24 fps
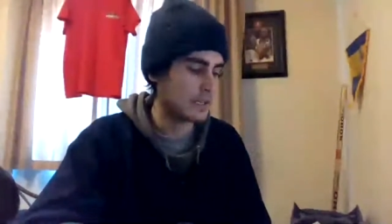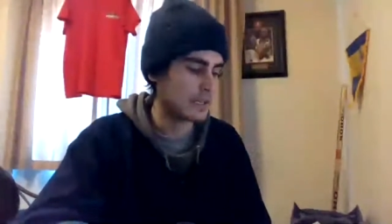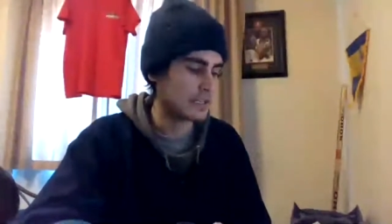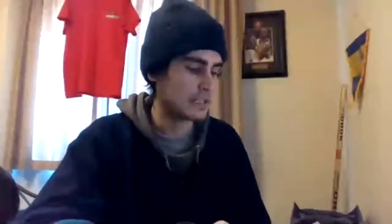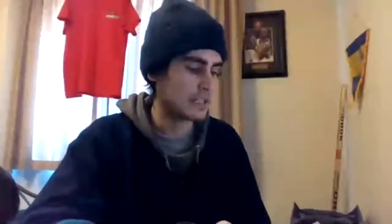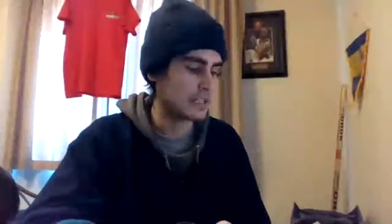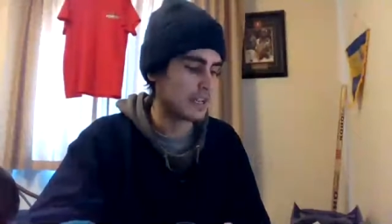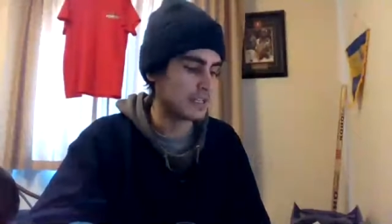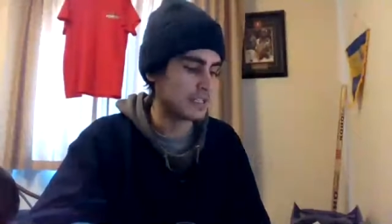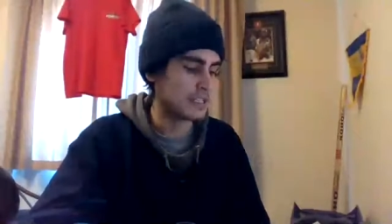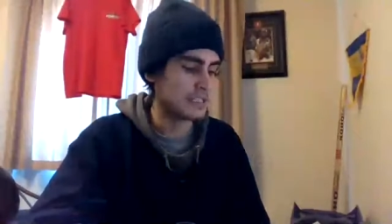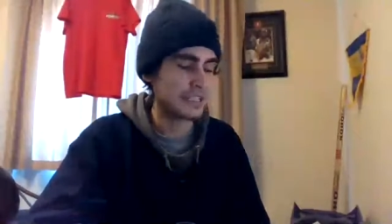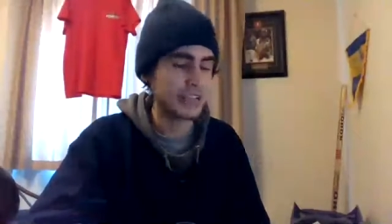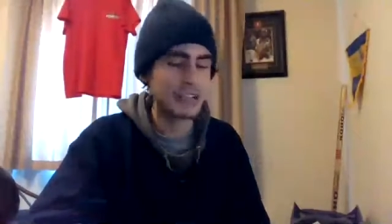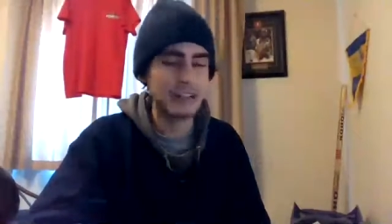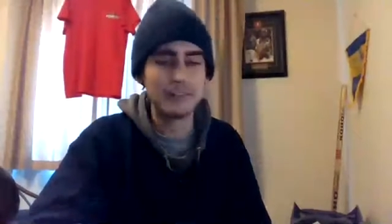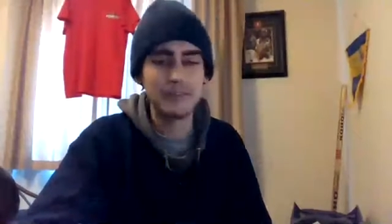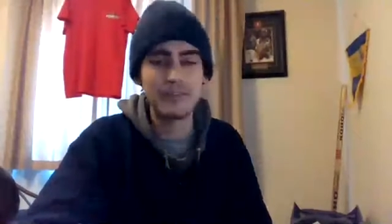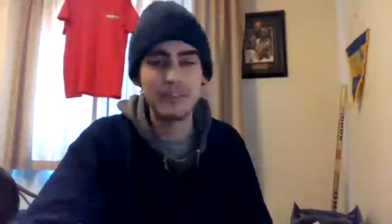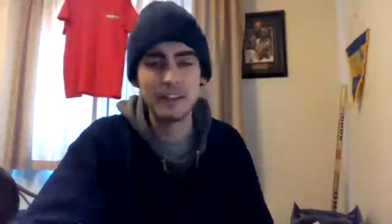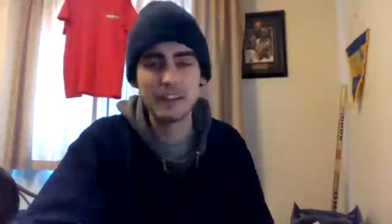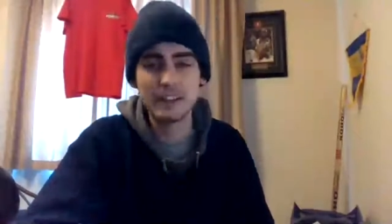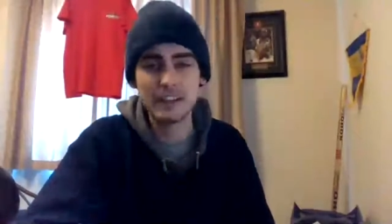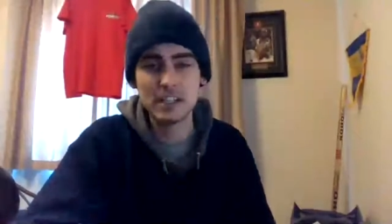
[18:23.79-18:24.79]
but it's the
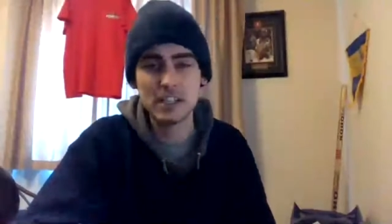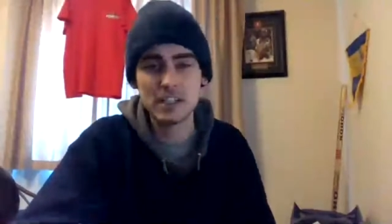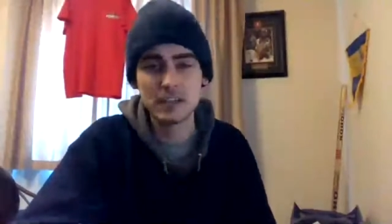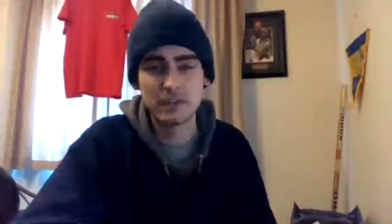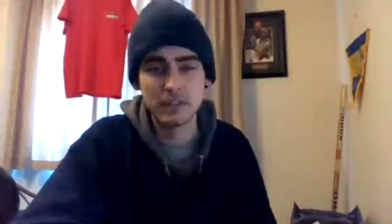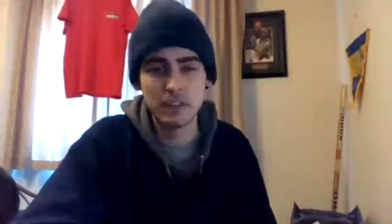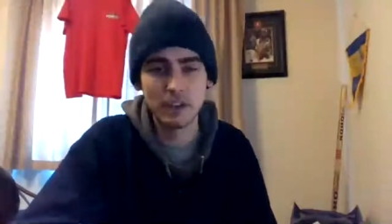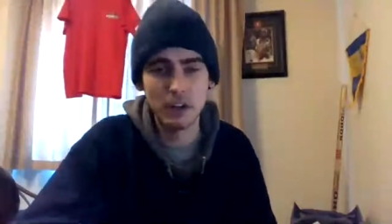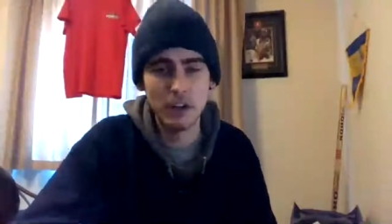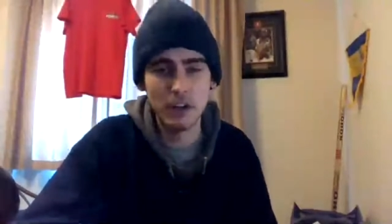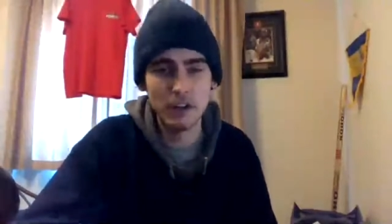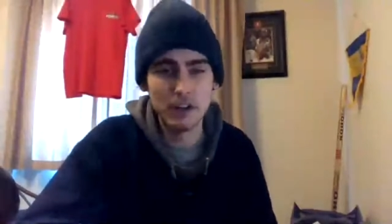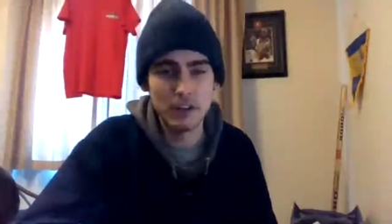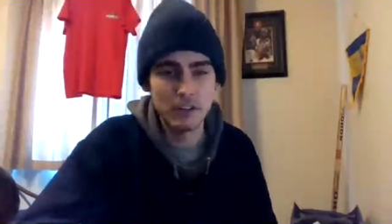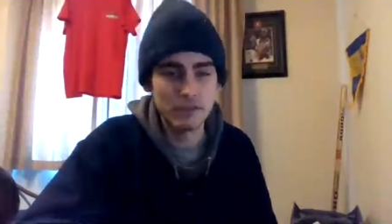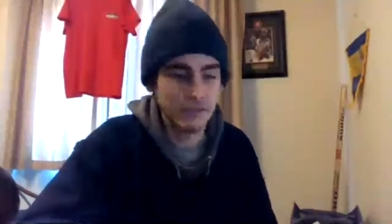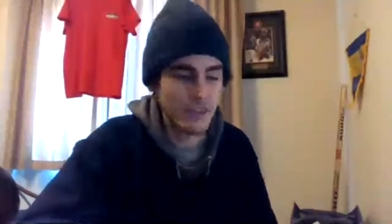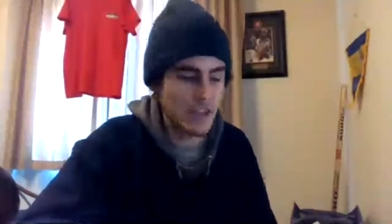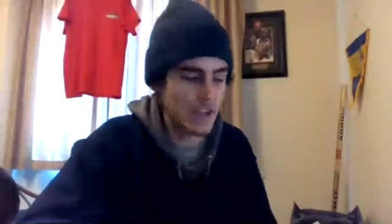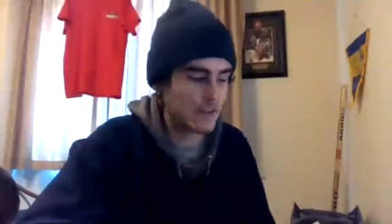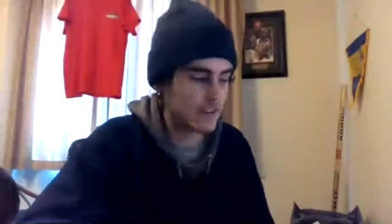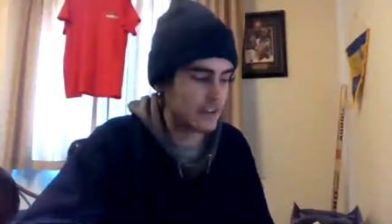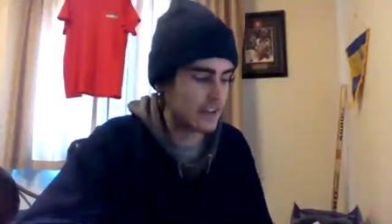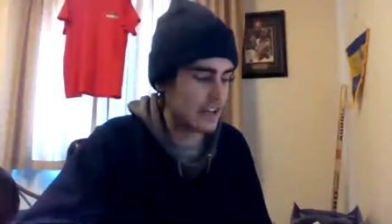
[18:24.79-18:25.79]
affiliates for all your
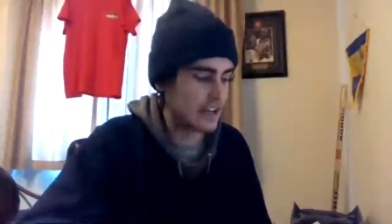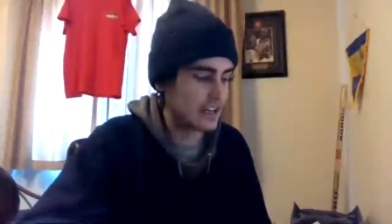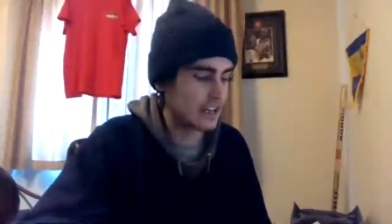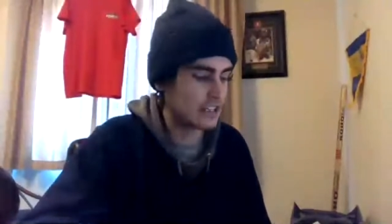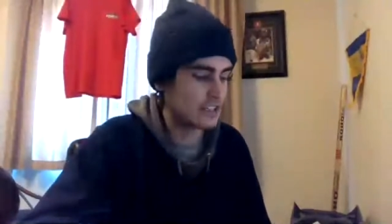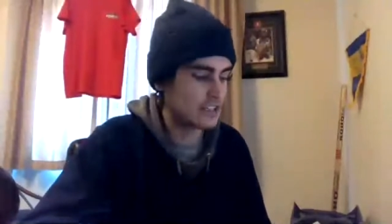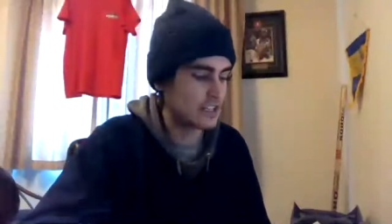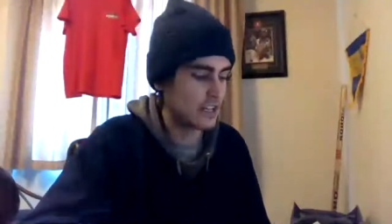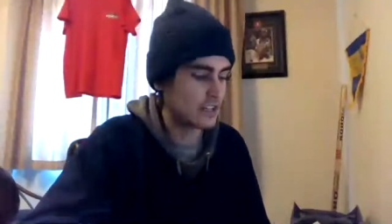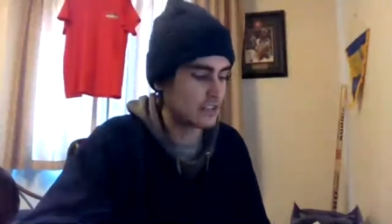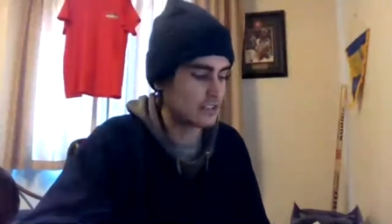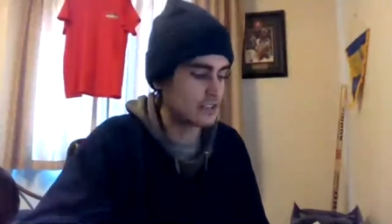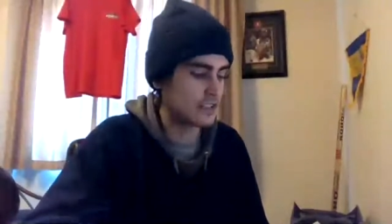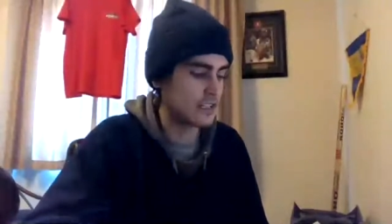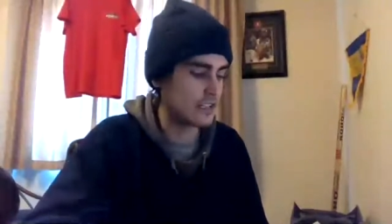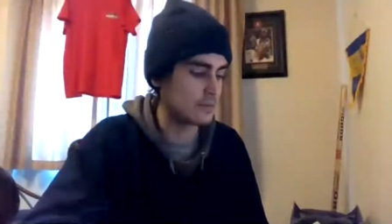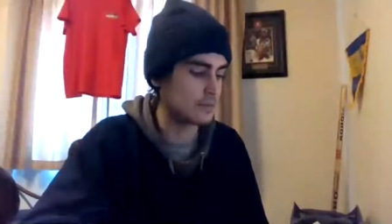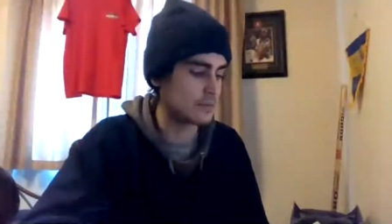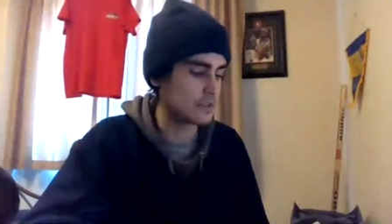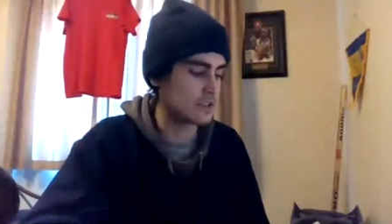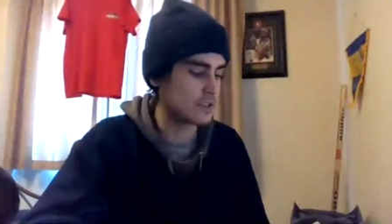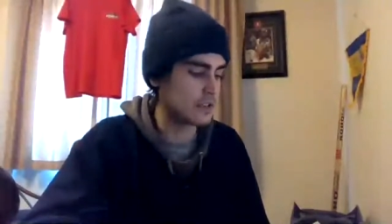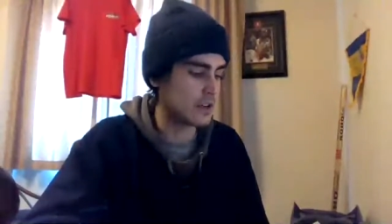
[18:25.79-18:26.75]
favorite NHL teams.